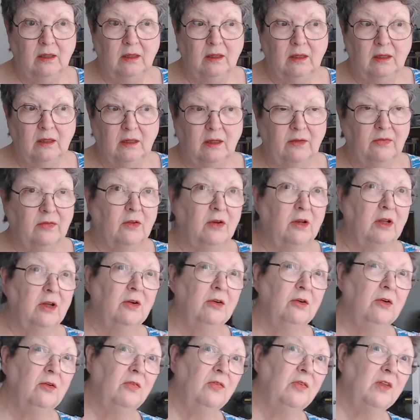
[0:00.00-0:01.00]
I thought I
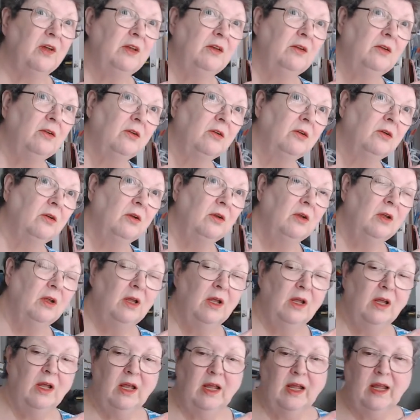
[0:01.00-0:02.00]
heard thunder
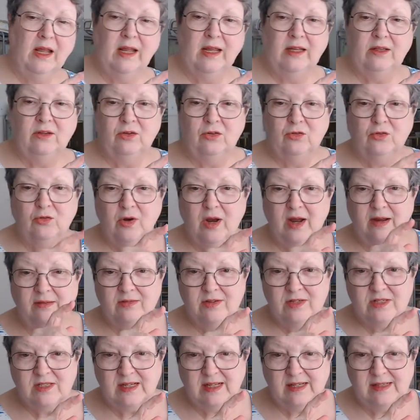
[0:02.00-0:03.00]
and your
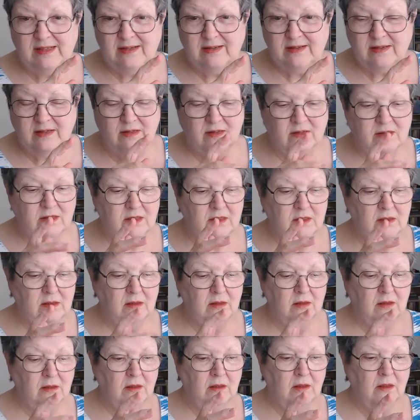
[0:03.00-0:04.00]
driver's license
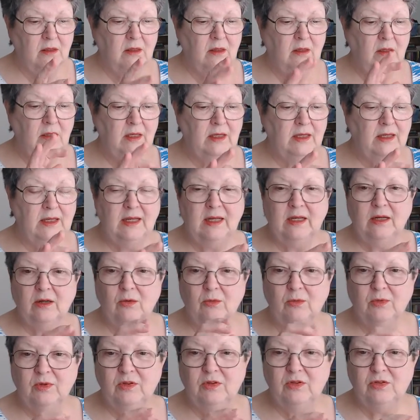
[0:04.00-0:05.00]
in here
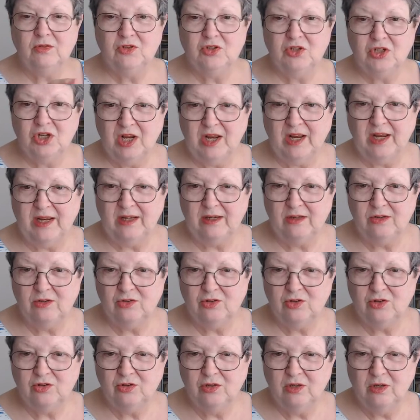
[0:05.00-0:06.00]
with your
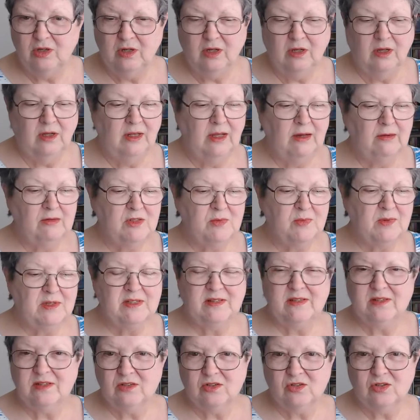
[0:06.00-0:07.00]
change that was my
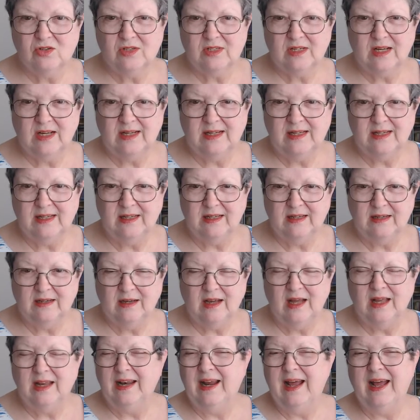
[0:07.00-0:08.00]
sister's idea,
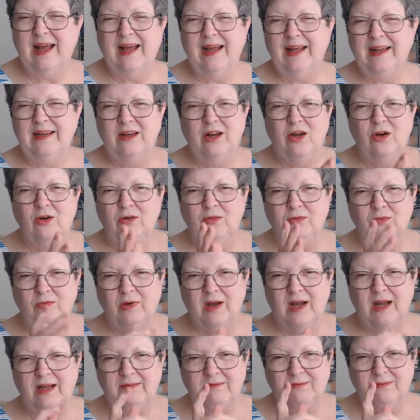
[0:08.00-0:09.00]
and I, I know
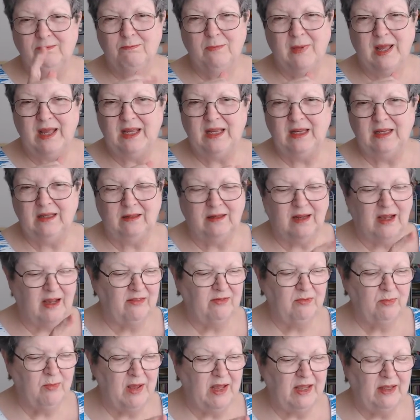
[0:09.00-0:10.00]
I made I've
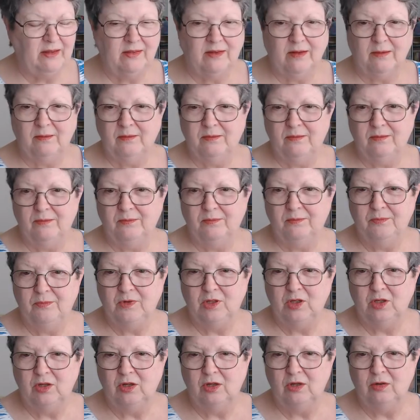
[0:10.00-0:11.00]
made them
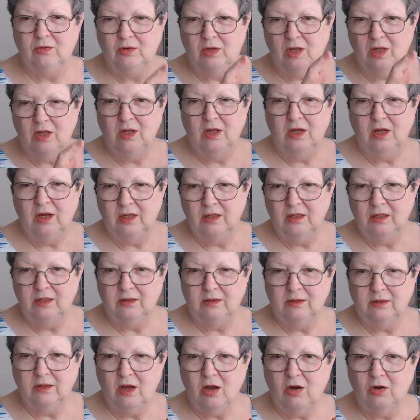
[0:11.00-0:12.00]
you know a little
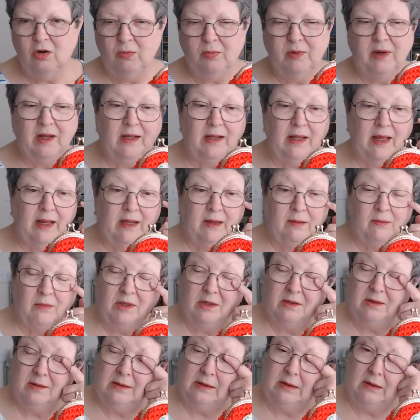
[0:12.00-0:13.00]
longer, but I like them a
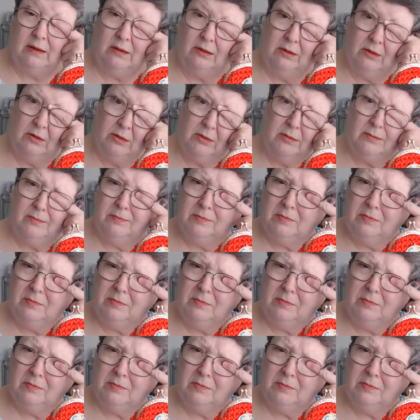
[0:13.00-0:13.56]
little longer.